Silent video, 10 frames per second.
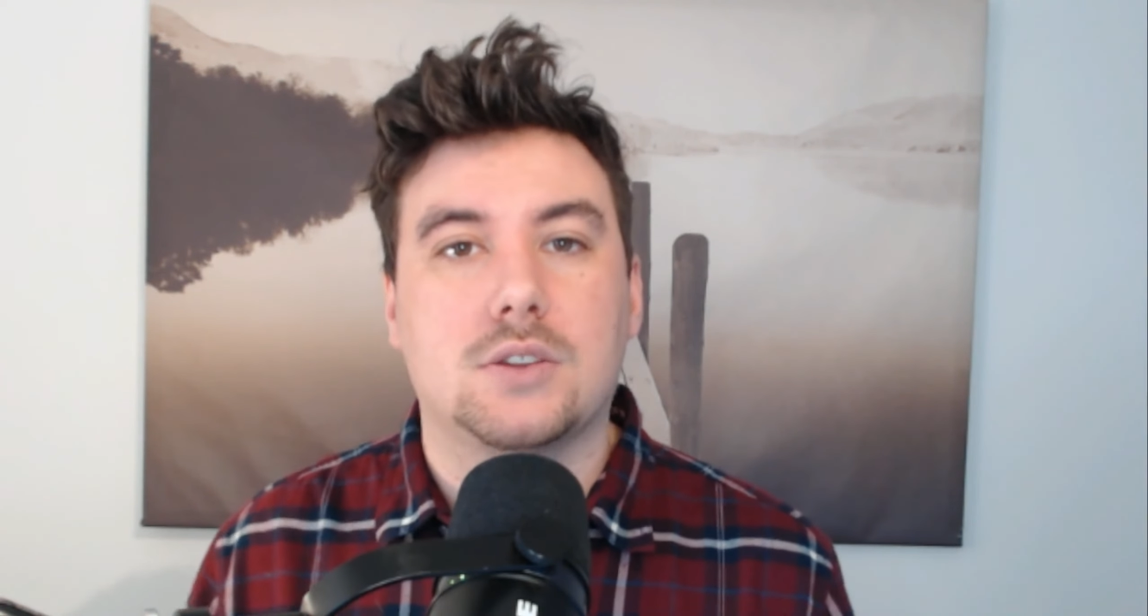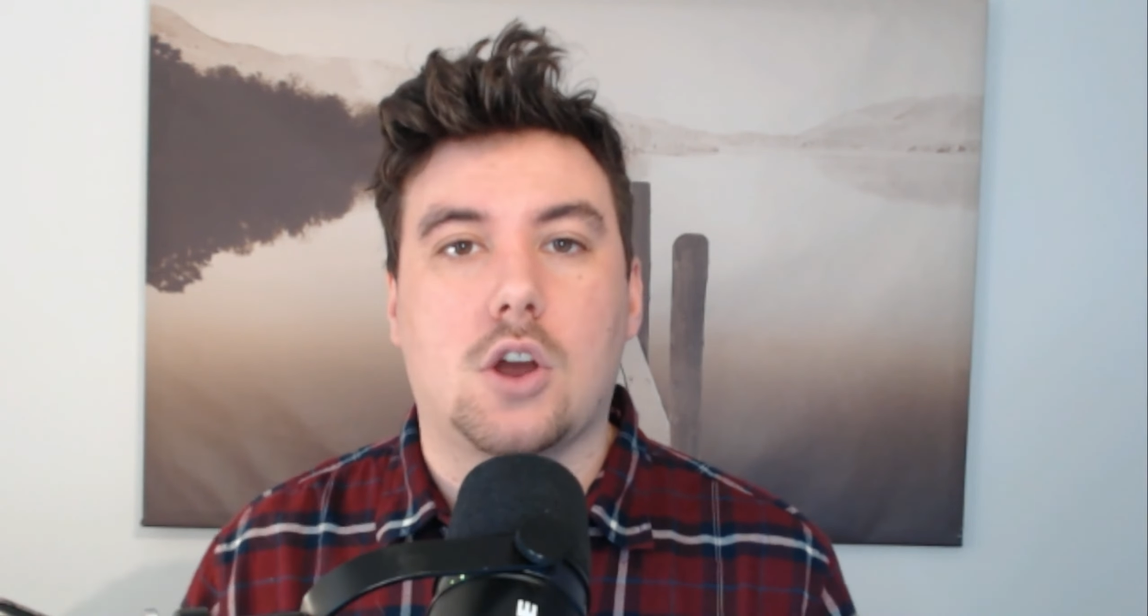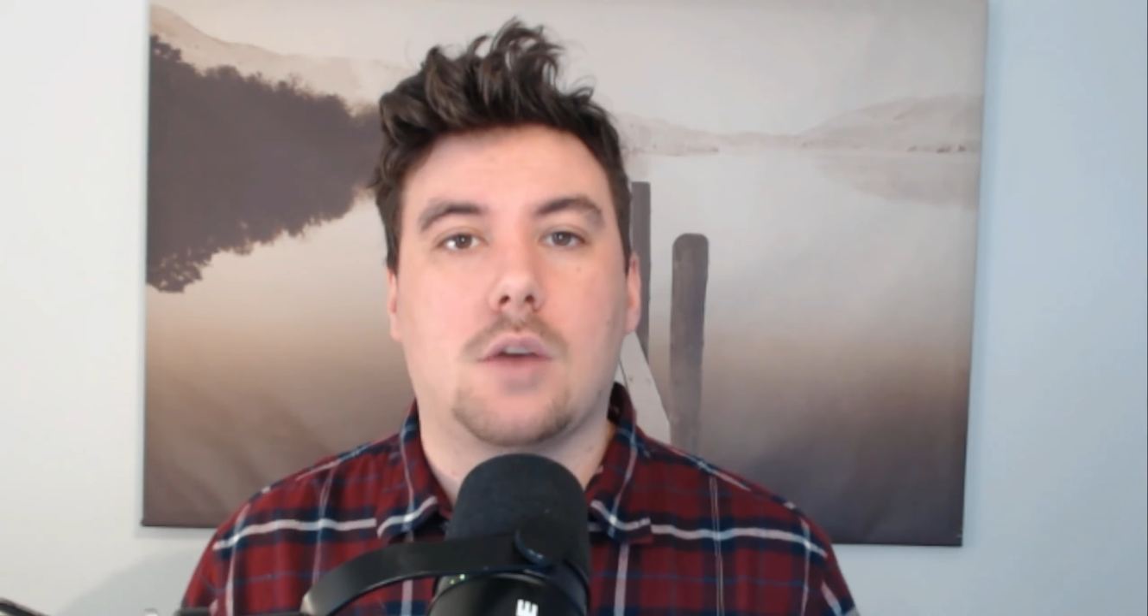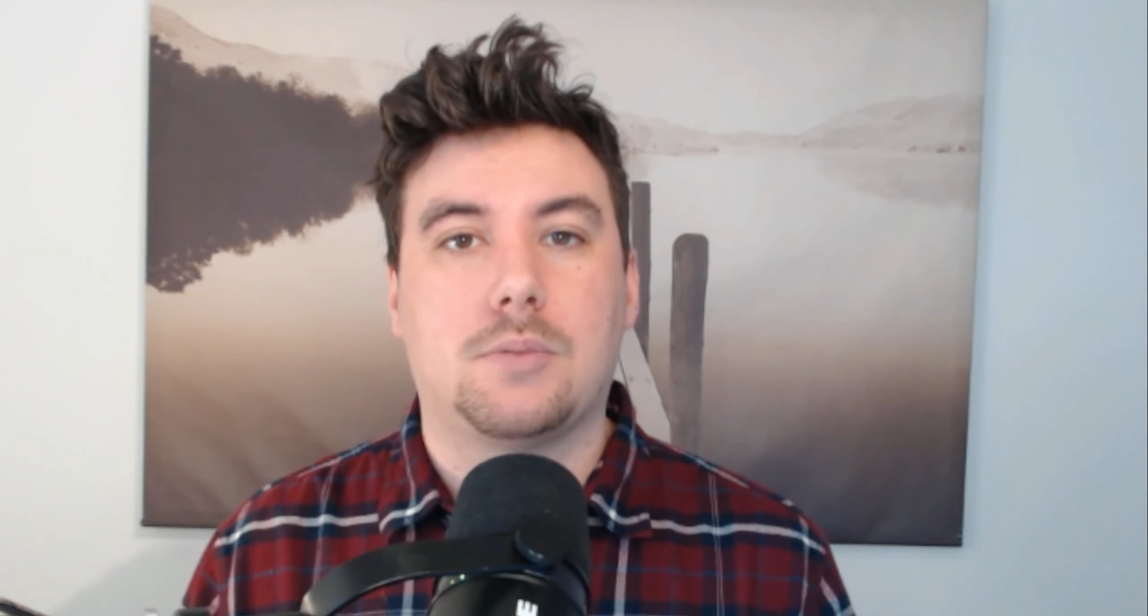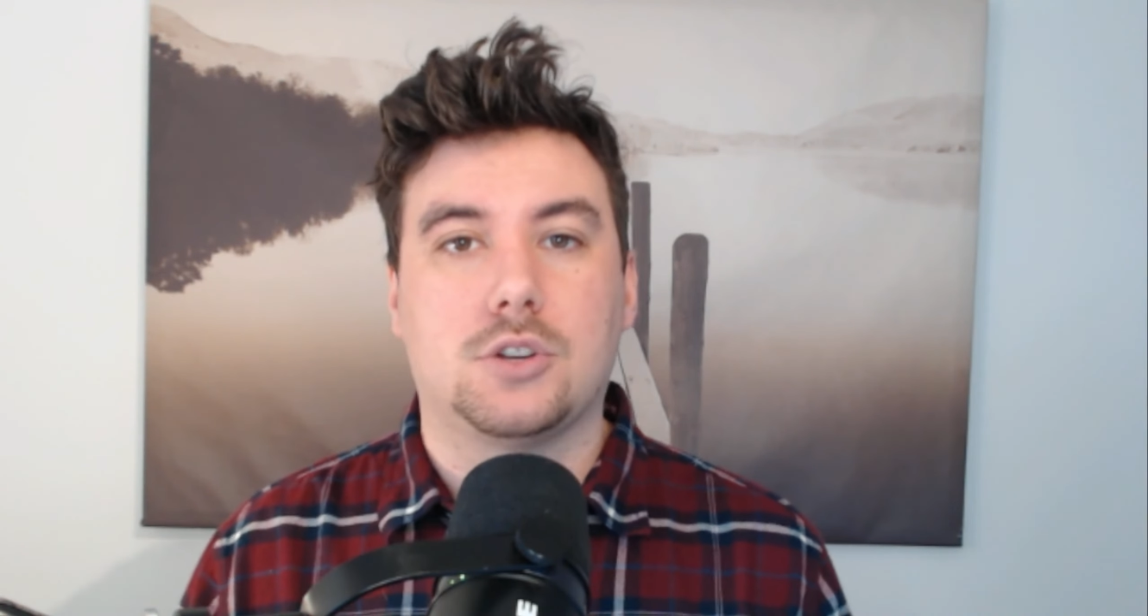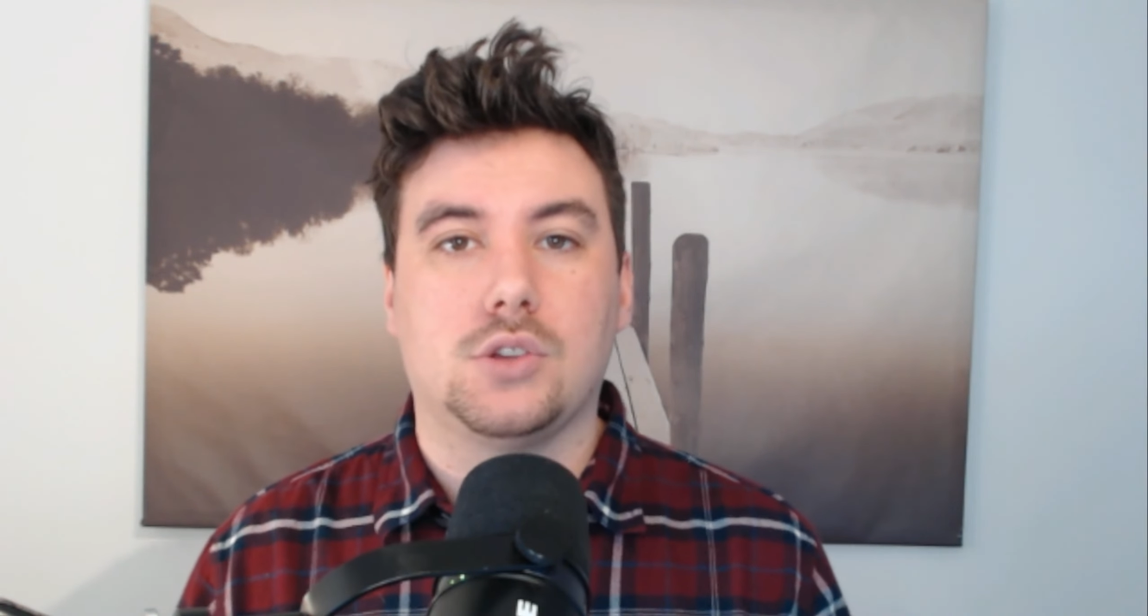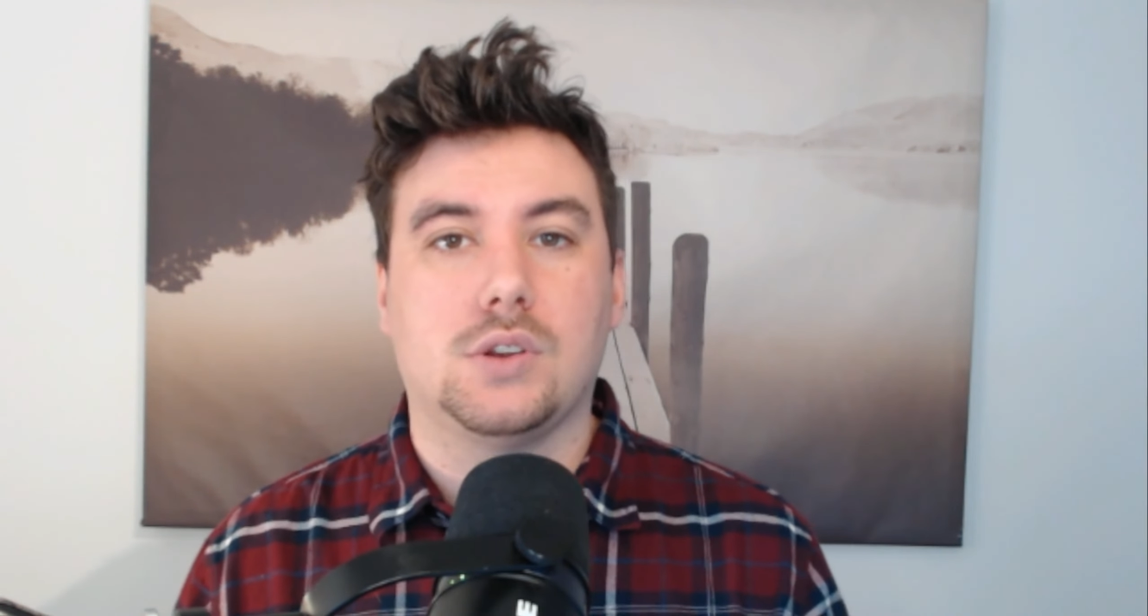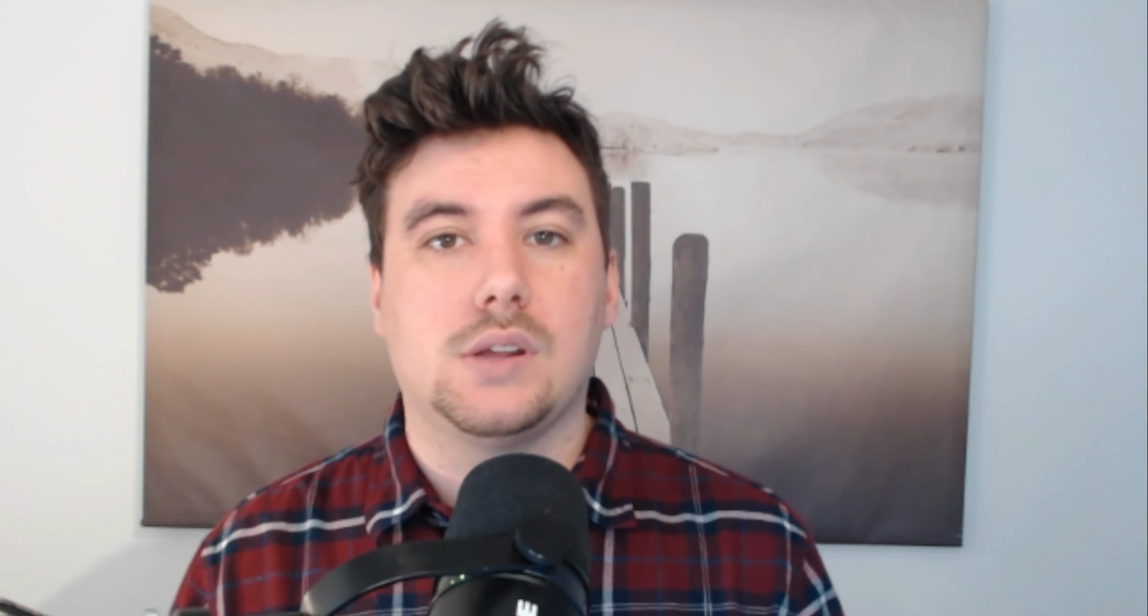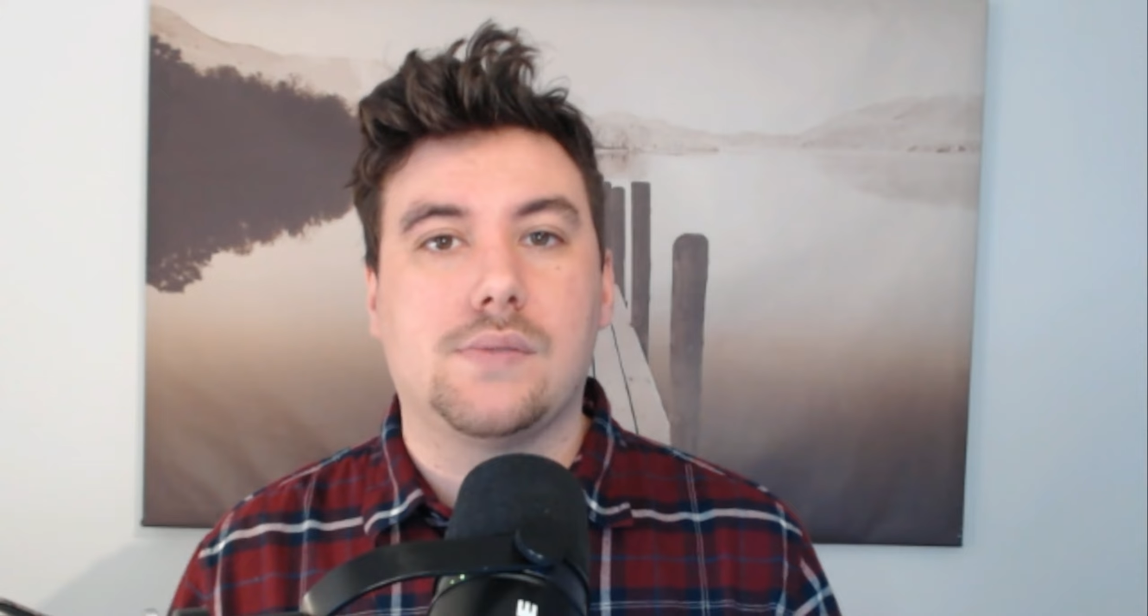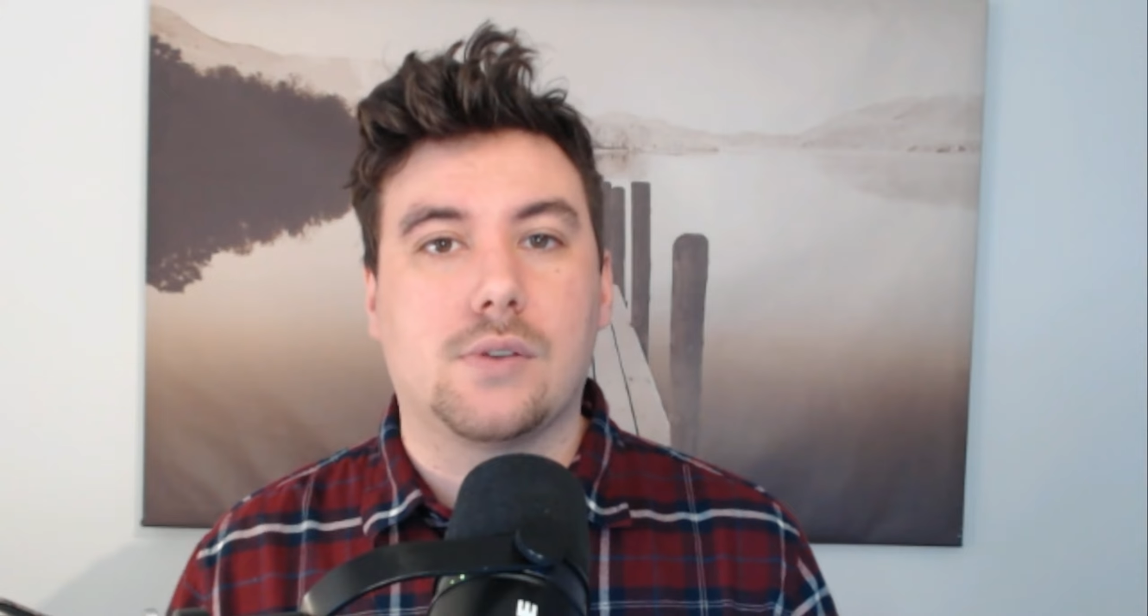
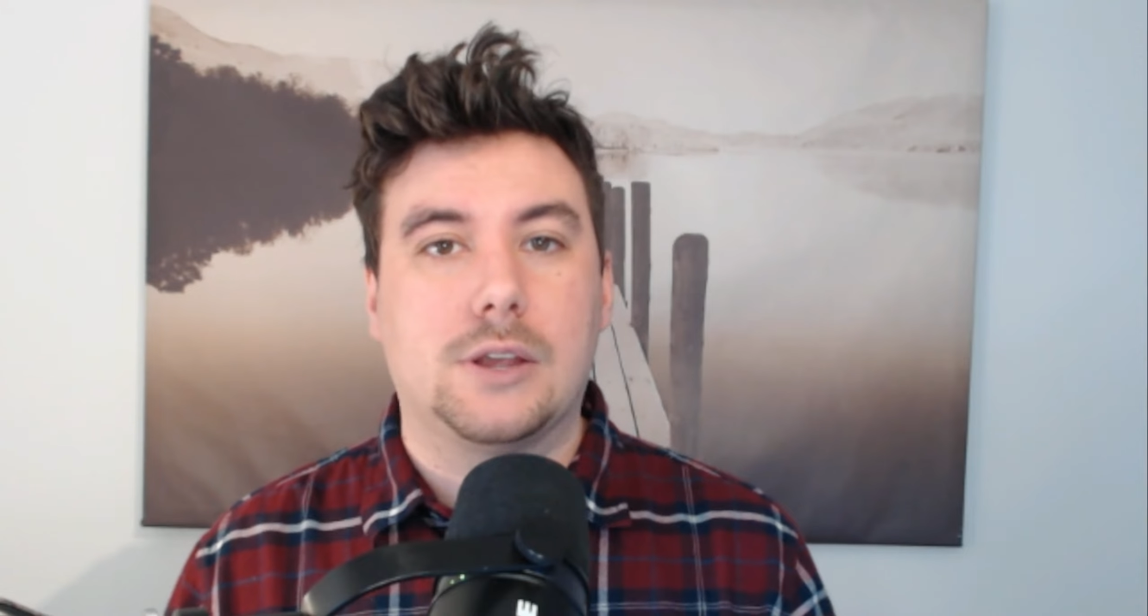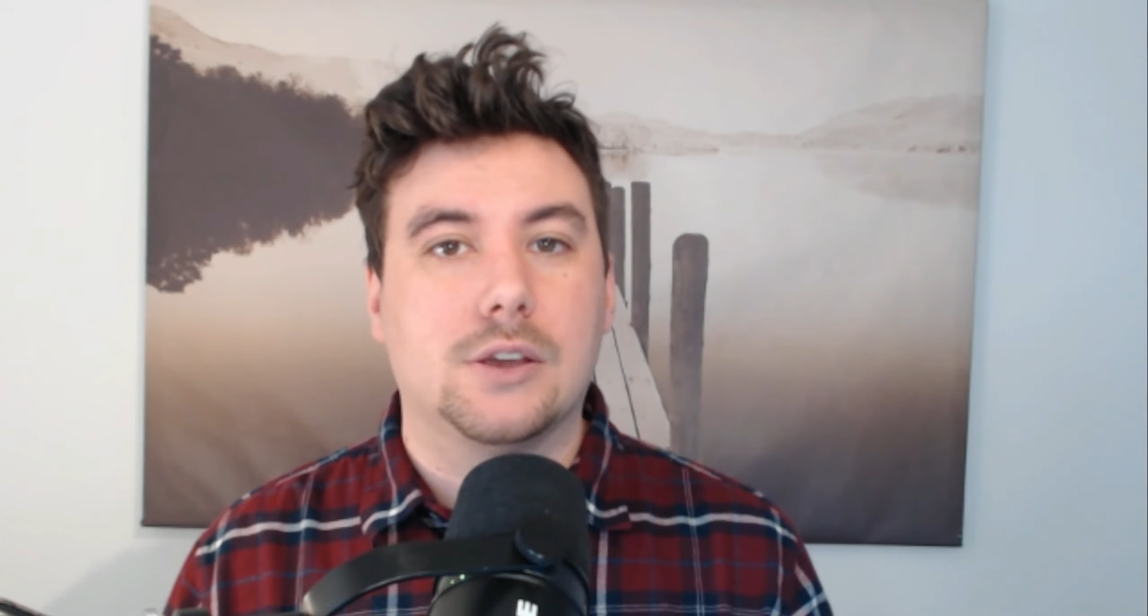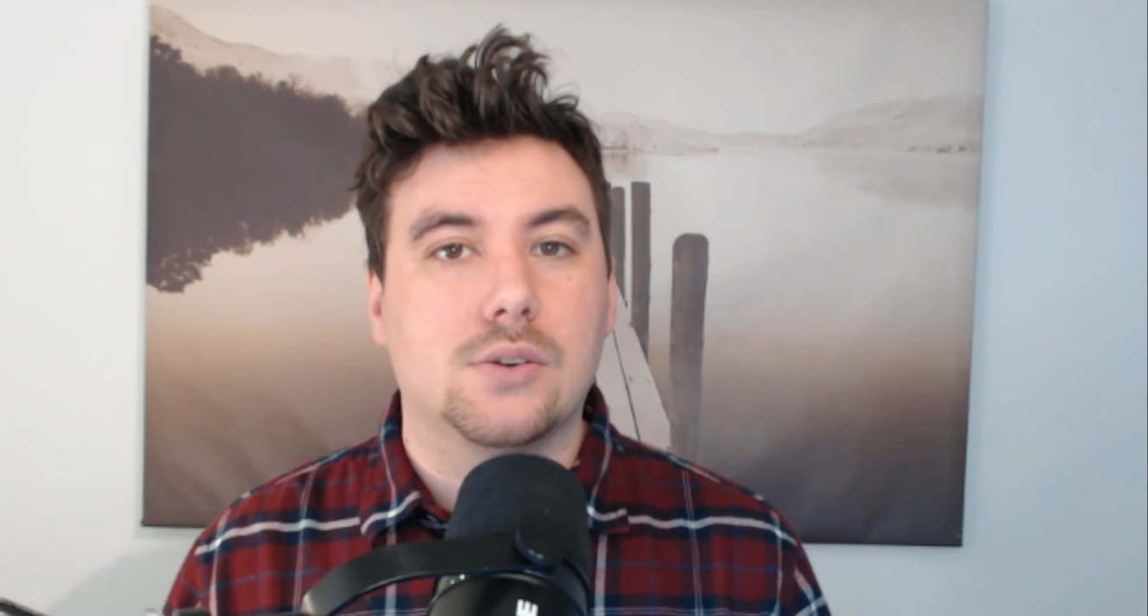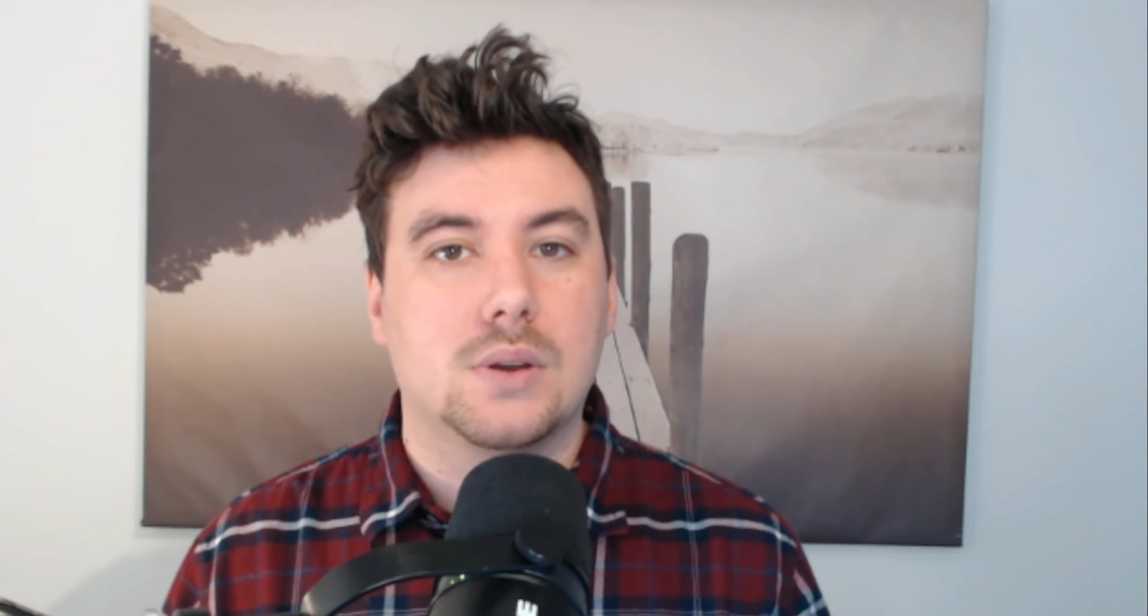opportunity for you.